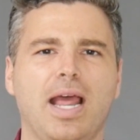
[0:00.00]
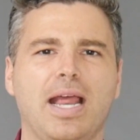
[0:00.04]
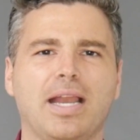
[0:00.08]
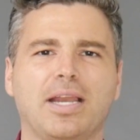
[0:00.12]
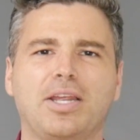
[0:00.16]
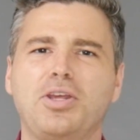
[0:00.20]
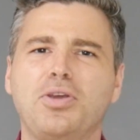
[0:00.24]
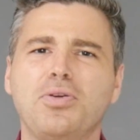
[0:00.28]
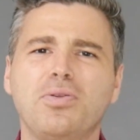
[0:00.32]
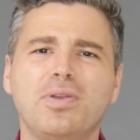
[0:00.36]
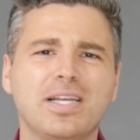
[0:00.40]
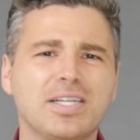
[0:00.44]
And
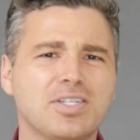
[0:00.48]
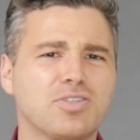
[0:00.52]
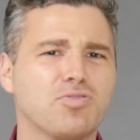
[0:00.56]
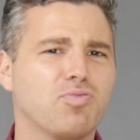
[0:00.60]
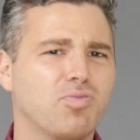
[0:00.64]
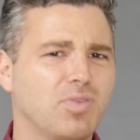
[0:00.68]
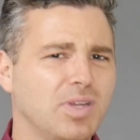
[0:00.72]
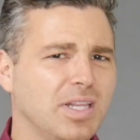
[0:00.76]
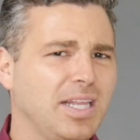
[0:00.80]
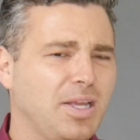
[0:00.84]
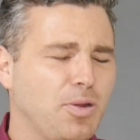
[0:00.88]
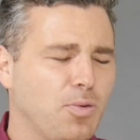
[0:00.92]
cuteness
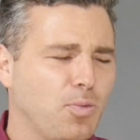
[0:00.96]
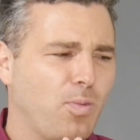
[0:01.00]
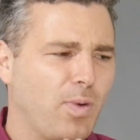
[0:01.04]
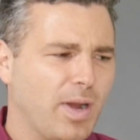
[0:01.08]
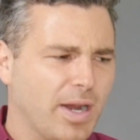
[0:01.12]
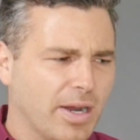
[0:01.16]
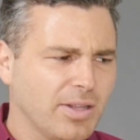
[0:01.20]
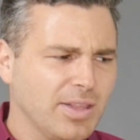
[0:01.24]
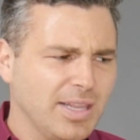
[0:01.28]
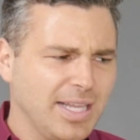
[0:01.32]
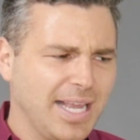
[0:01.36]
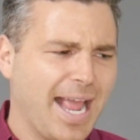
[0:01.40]
really
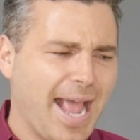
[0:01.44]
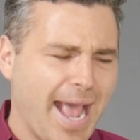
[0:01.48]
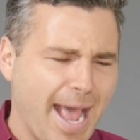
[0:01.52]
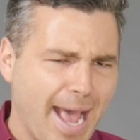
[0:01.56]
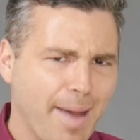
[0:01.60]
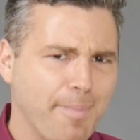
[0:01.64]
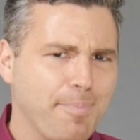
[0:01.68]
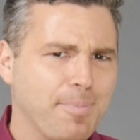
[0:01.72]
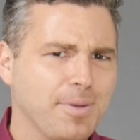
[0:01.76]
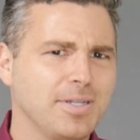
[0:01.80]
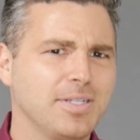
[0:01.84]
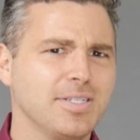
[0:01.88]
weirdly
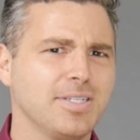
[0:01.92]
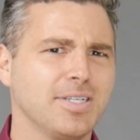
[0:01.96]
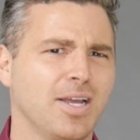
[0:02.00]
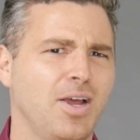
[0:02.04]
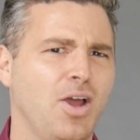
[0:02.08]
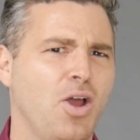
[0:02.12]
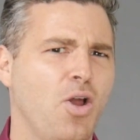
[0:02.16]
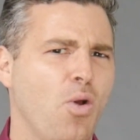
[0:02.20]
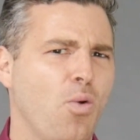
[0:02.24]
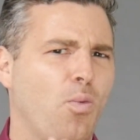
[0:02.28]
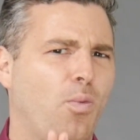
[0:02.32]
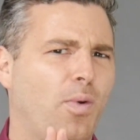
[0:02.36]
happens
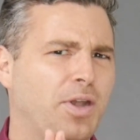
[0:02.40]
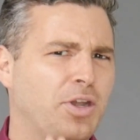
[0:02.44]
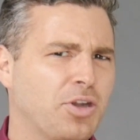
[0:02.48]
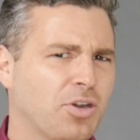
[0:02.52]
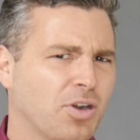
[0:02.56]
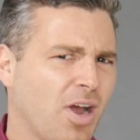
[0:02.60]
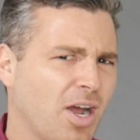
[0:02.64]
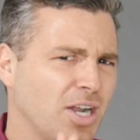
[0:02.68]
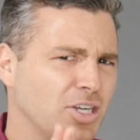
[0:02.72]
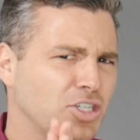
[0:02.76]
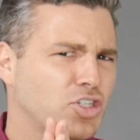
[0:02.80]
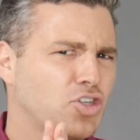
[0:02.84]
when you're
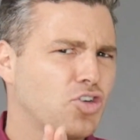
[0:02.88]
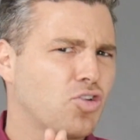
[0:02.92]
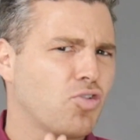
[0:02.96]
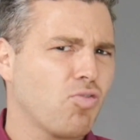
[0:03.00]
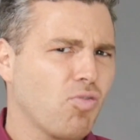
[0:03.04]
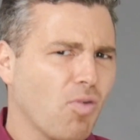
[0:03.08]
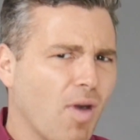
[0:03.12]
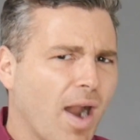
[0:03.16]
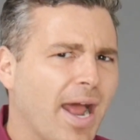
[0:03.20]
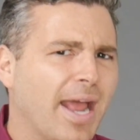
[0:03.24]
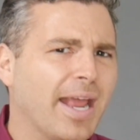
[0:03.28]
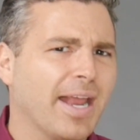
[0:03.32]
not
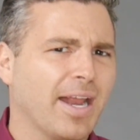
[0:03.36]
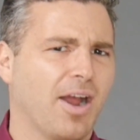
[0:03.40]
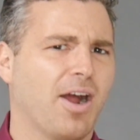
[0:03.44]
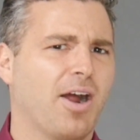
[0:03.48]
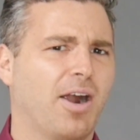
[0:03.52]
trying